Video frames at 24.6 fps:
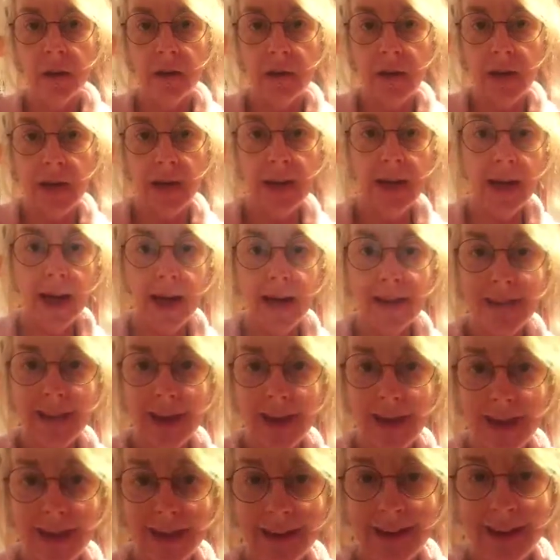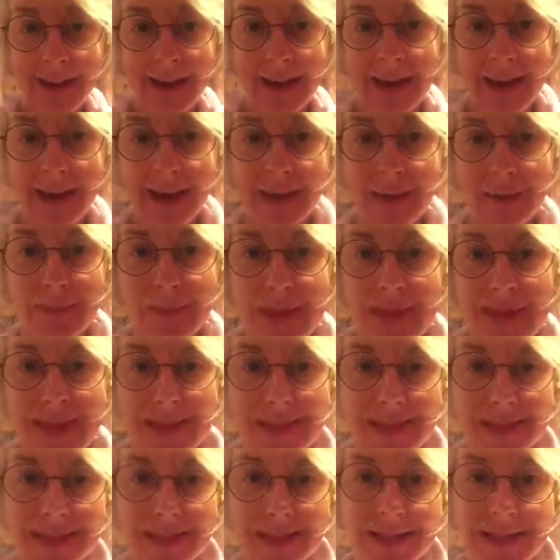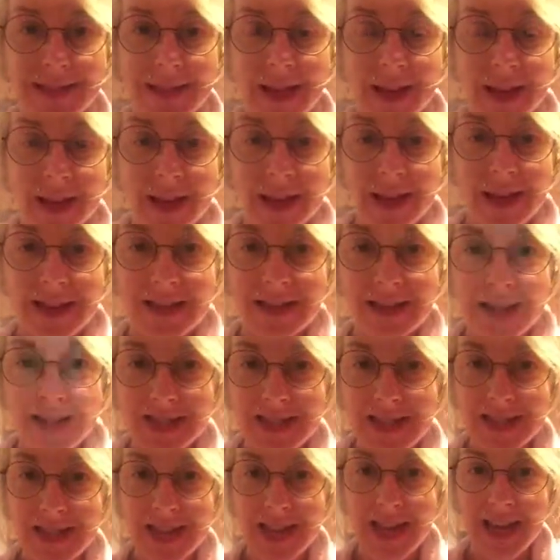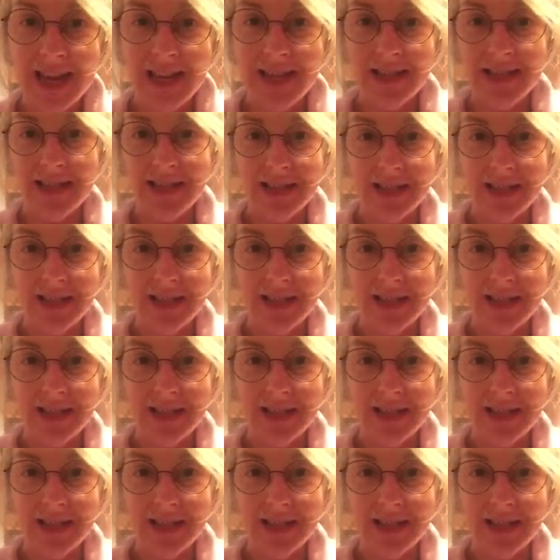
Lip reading: Okay, hi there. It's Saturday